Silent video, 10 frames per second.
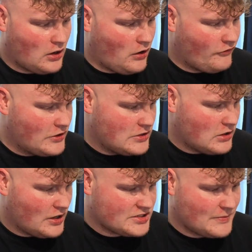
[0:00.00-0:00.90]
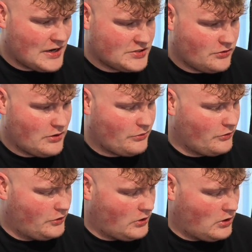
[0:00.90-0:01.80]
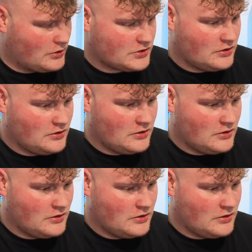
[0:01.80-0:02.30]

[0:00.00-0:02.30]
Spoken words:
to offer nice amounts of grip through the darts.